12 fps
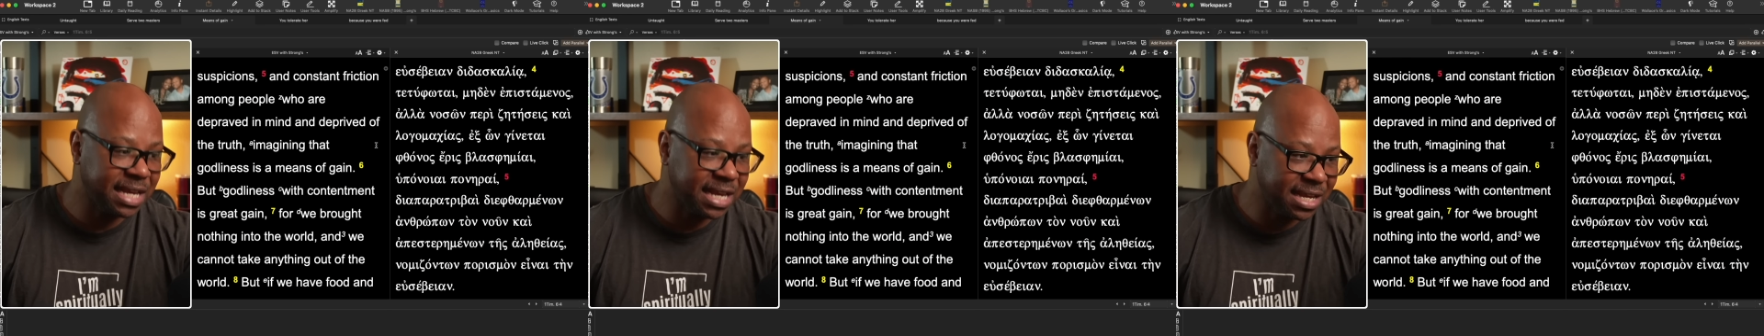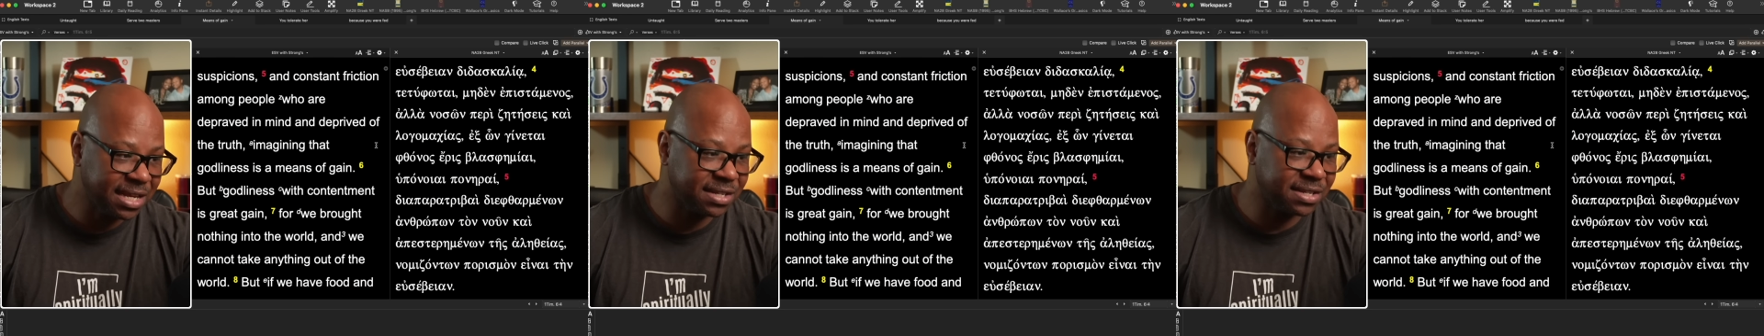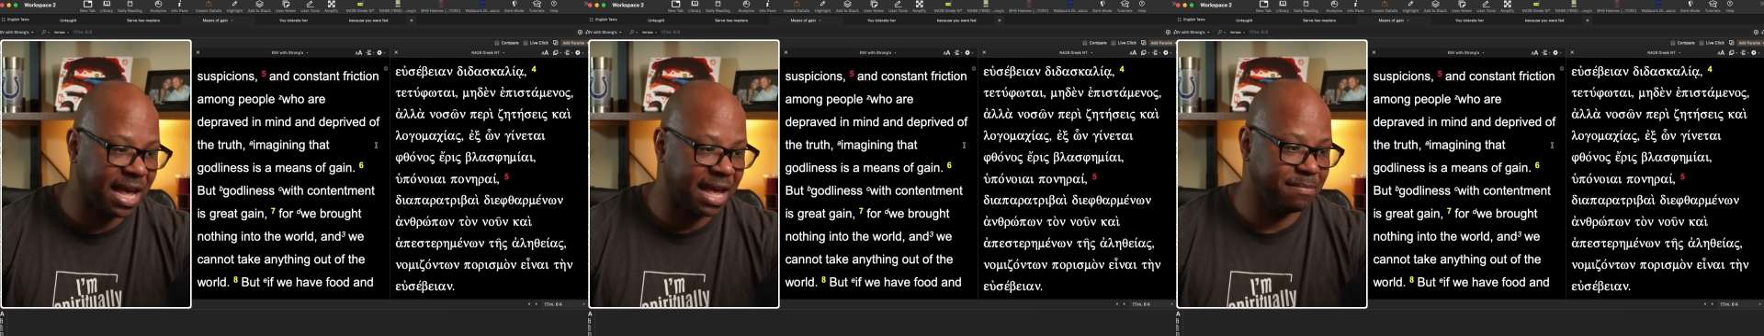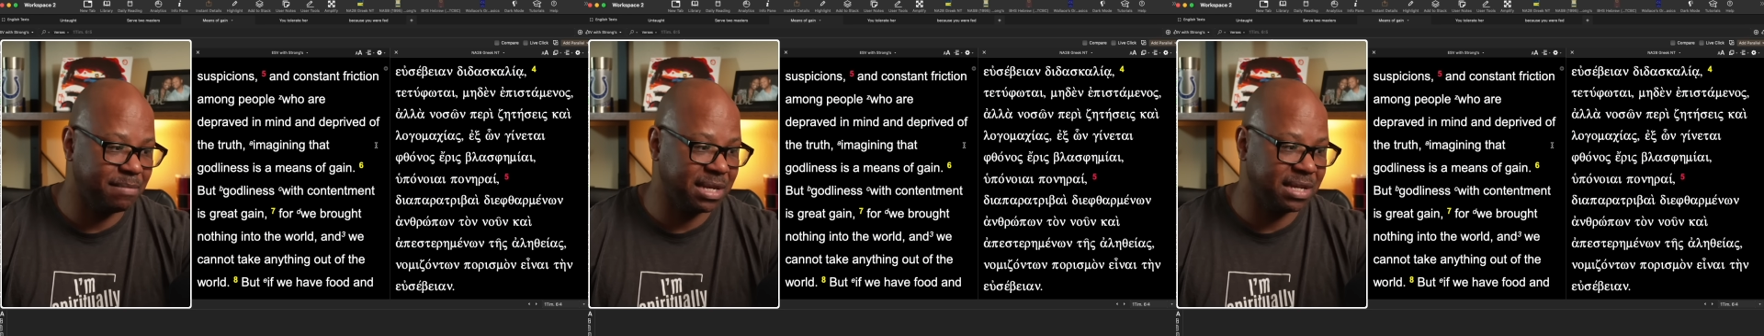is
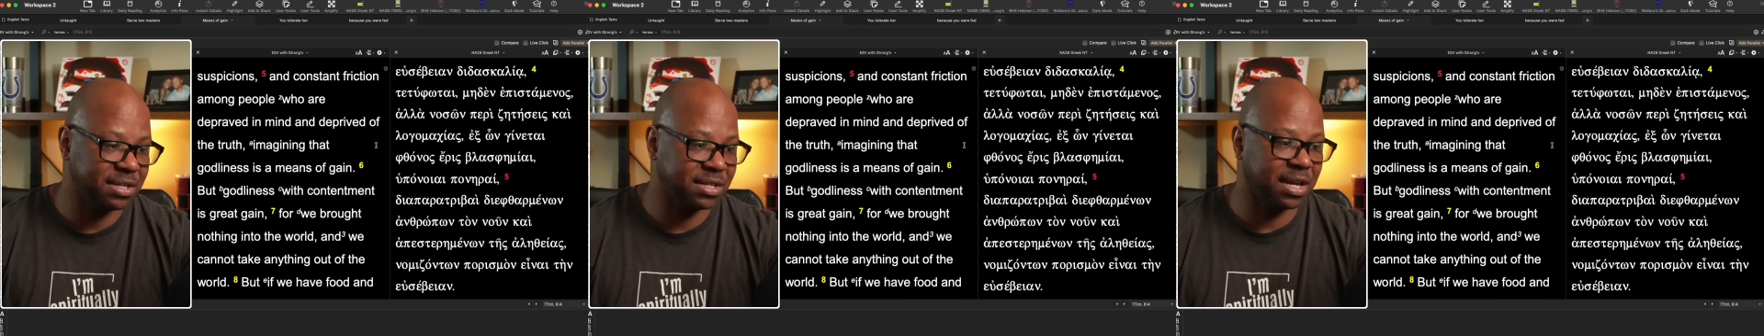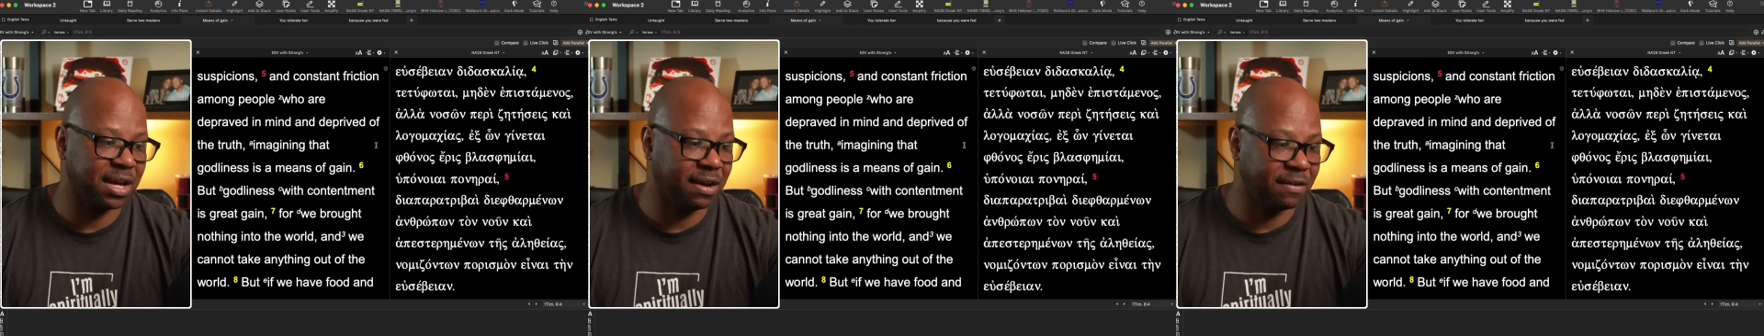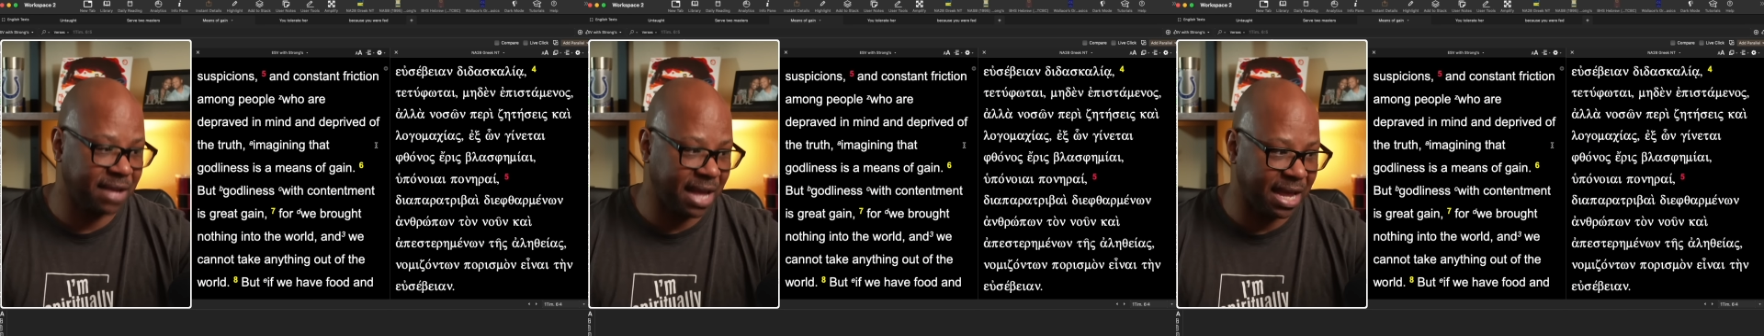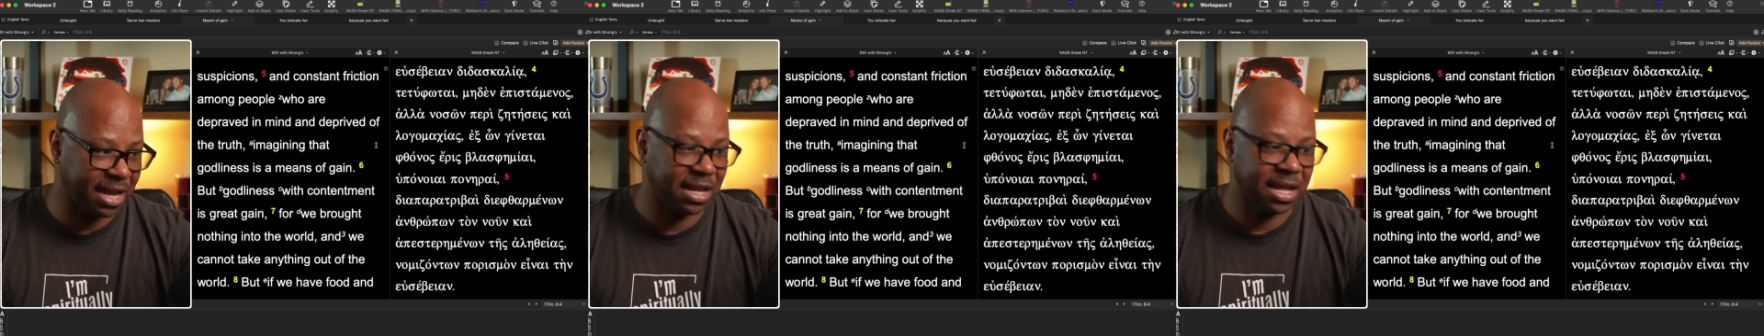a means of
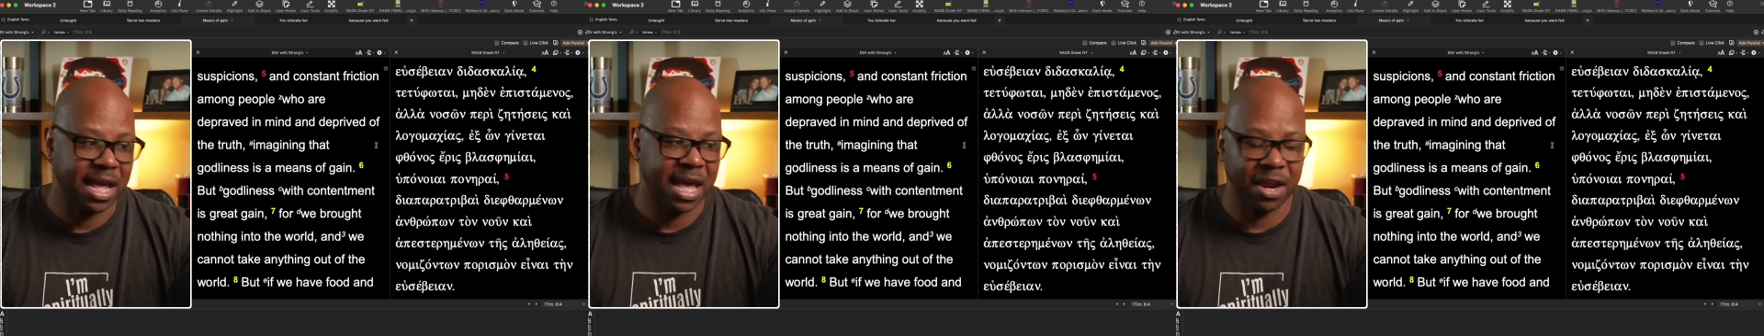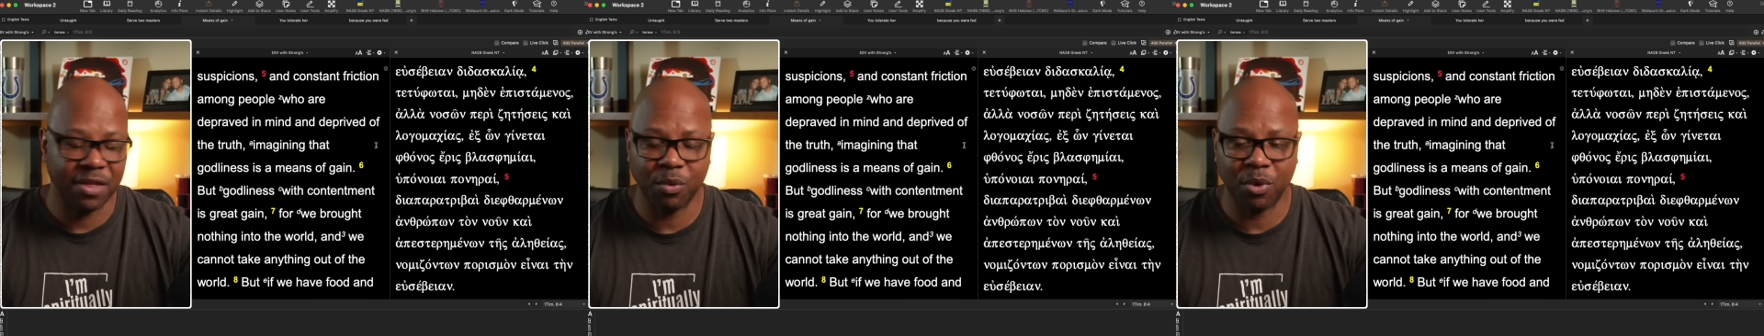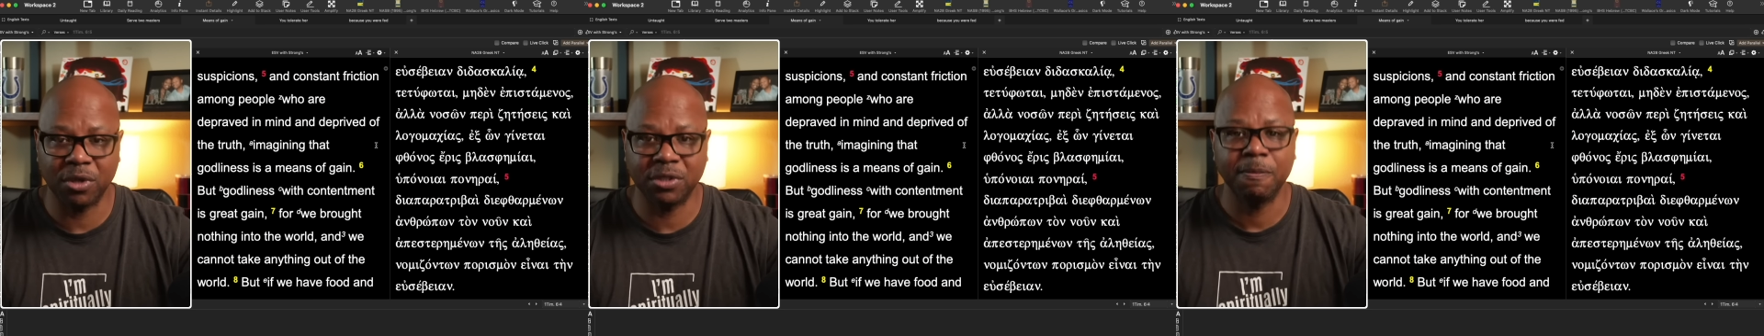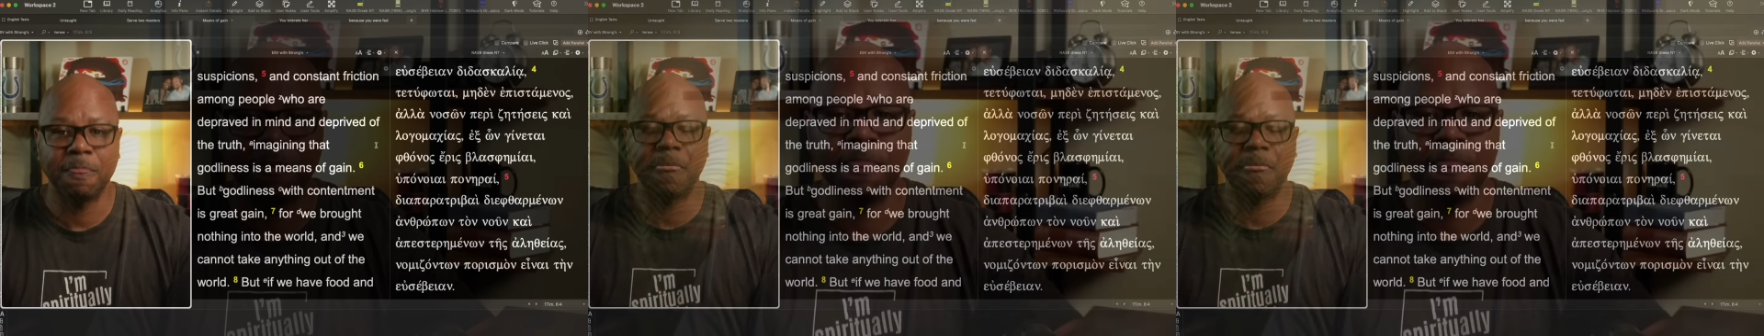gain. In other words,